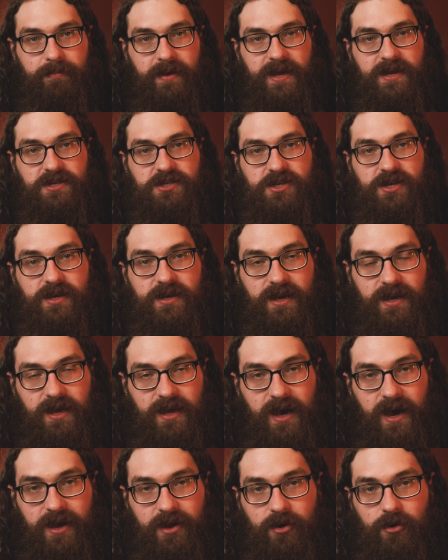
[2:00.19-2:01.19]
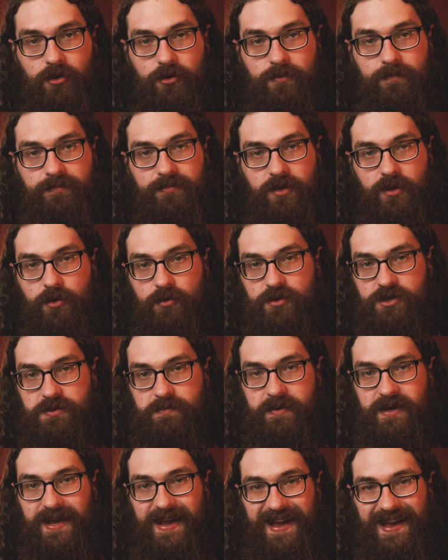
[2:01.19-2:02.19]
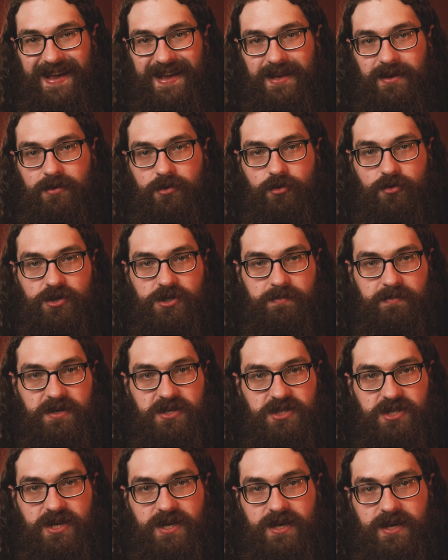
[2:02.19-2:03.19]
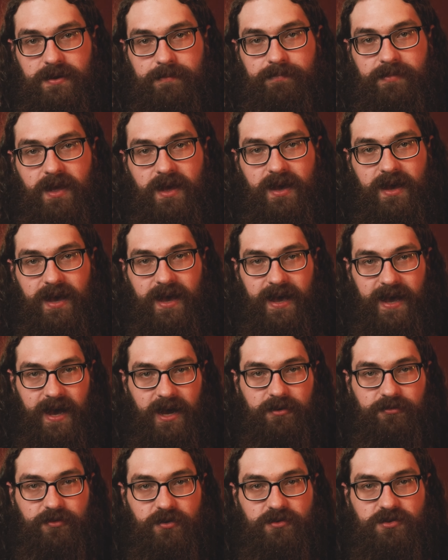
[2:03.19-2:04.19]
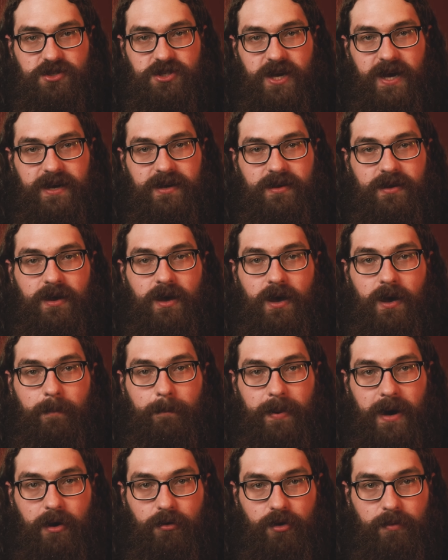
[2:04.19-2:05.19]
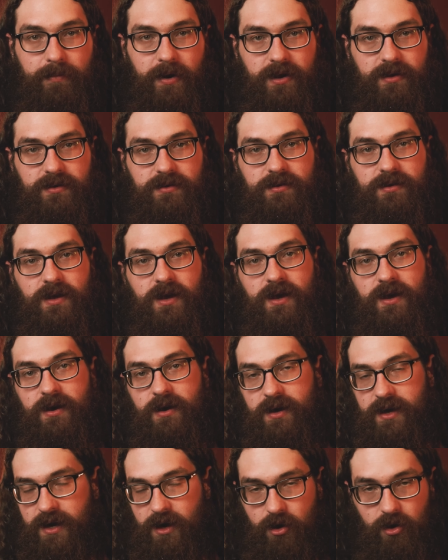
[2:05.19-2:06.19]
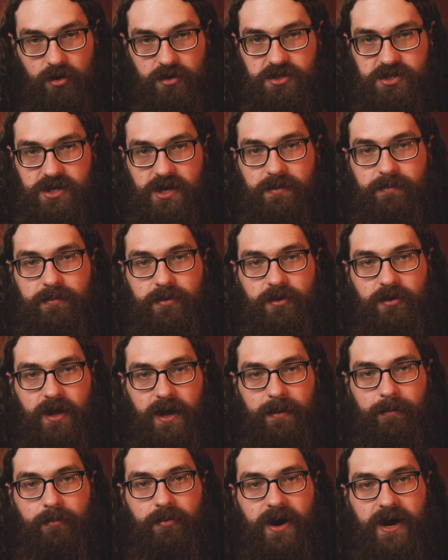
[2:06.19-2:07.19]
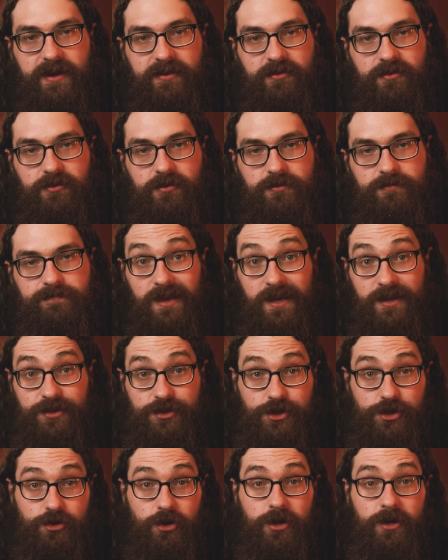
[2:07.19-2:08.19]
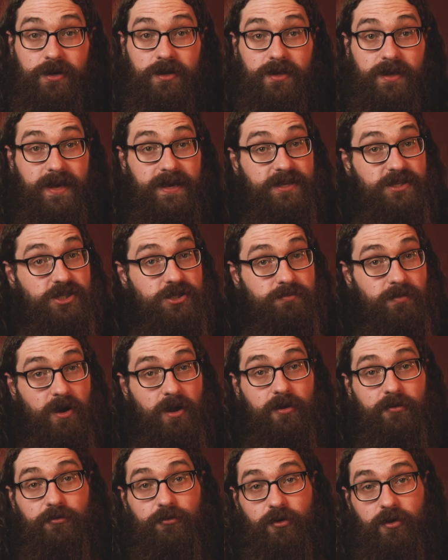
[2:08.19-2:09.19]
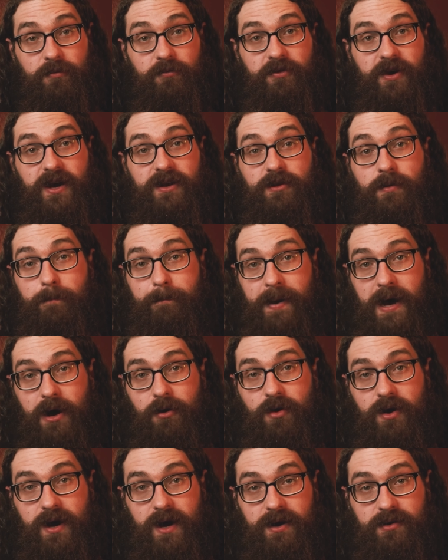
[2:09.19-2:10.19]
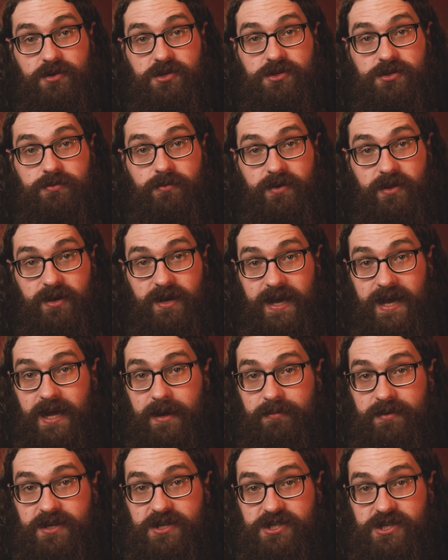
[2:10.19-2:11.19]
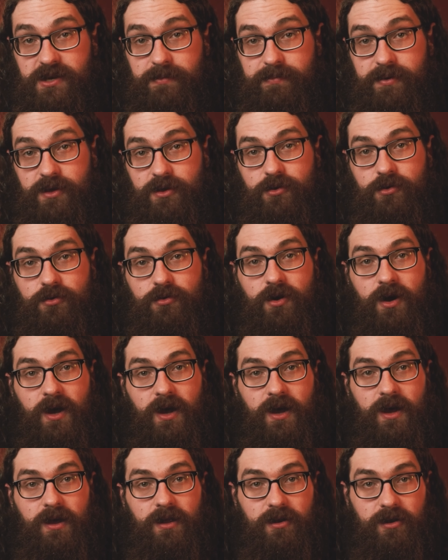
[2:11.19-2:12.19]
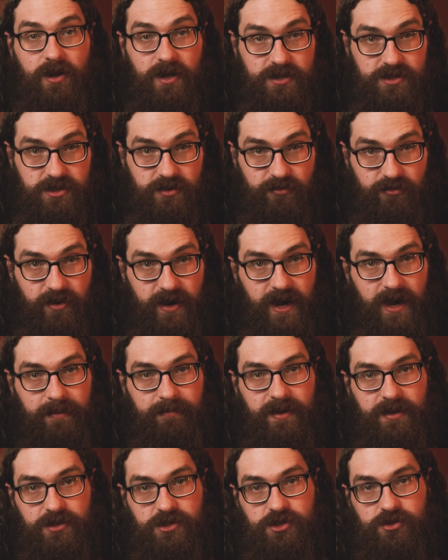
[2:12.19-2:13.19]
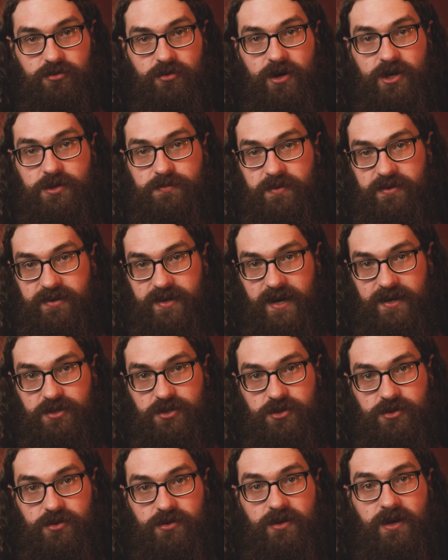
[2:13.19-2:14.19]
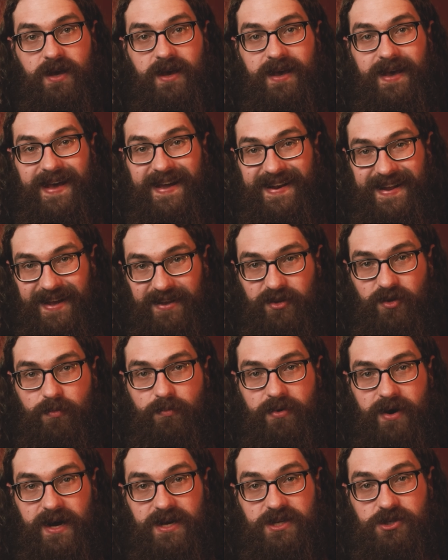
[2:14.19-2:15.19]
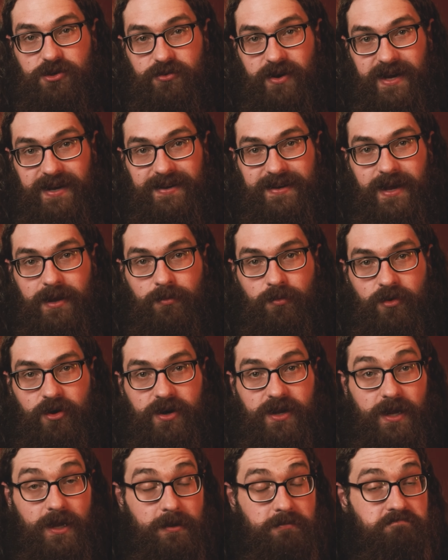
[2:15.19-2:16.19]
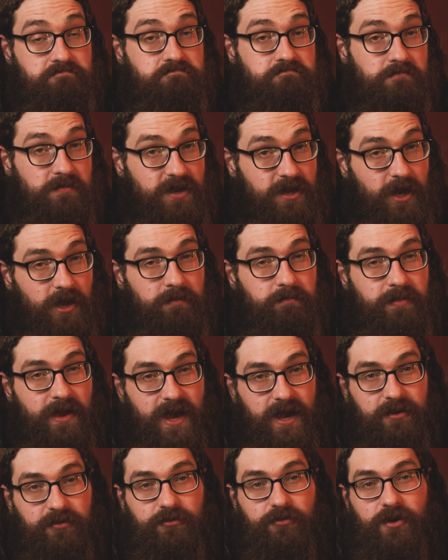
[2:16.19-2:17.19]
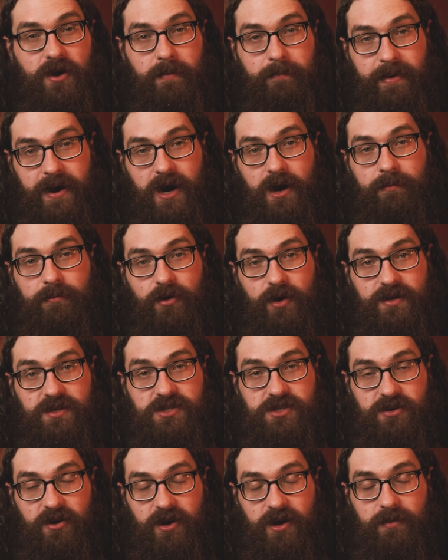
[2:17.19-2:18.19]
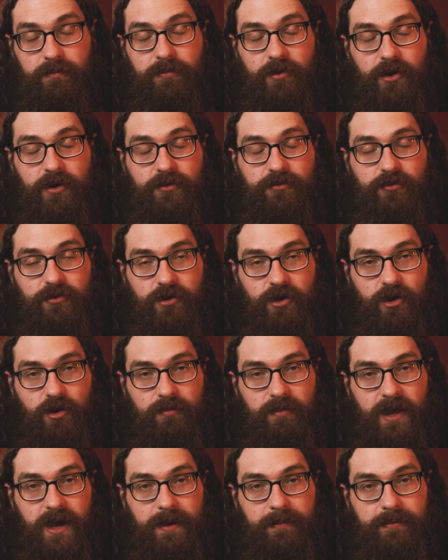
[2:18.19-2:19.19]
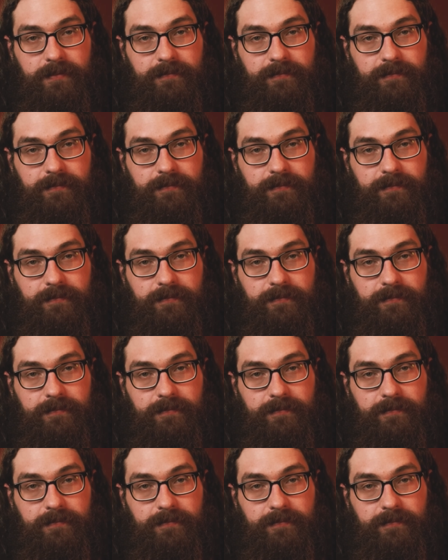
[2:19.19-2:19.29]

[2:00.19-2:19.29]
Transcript: basic I.O., USB-A, USB-C, a headphone jack, power button, all simple and practical. In short, a small form factor powerhouse with an AMD CPU, lots of RAM and storage potential, and enterprise-grade networking. Not bad for a bare bone starting point for your home lab.